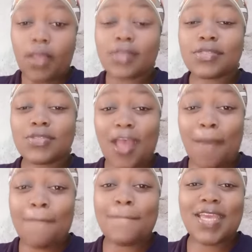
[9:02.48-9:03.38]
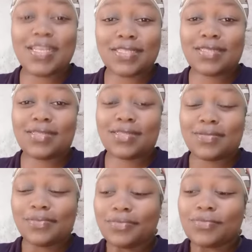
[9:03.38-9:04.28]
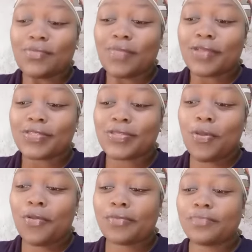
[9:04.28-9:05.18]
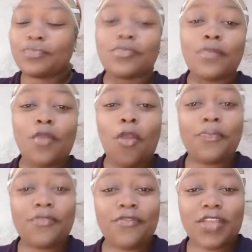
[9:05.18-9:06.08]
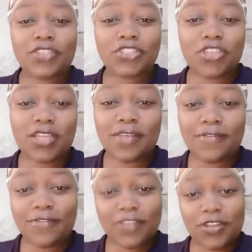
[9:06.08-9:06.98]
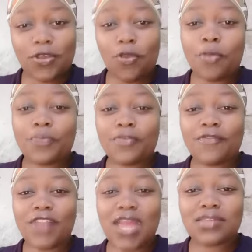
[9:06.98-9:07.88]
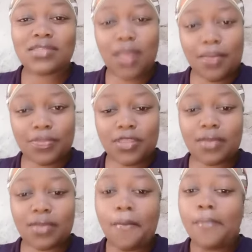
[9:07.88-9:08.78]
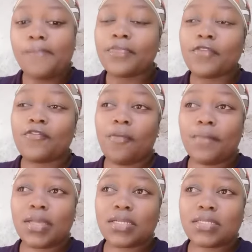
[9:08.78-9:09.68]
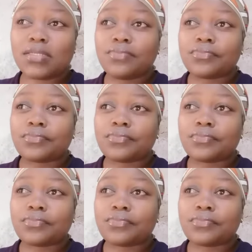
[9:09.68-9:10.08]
It's amazing. So, hope you've enjoyed the video. Hope you've learned something from it.